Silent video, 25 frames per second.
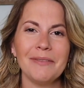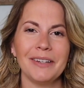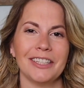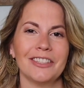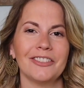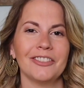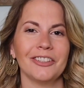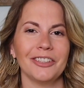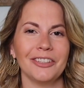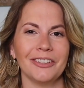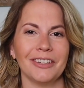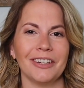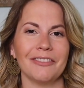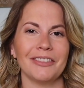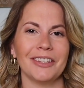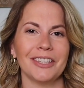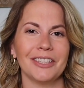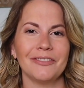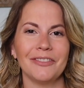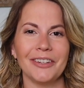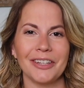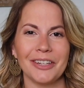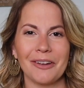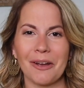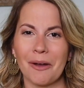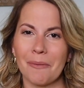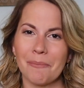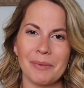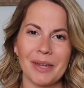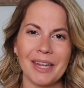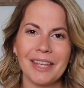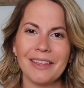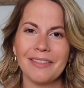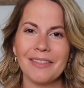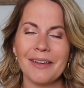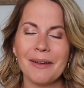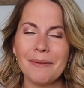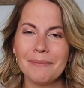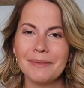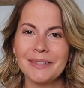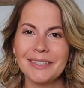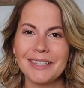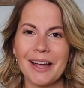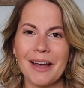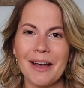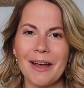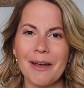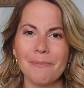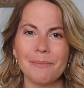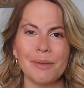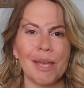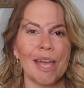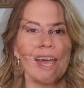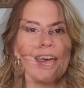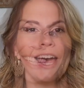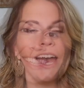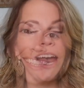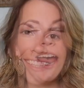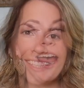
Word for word: Make sure you give this video a big thumbs up.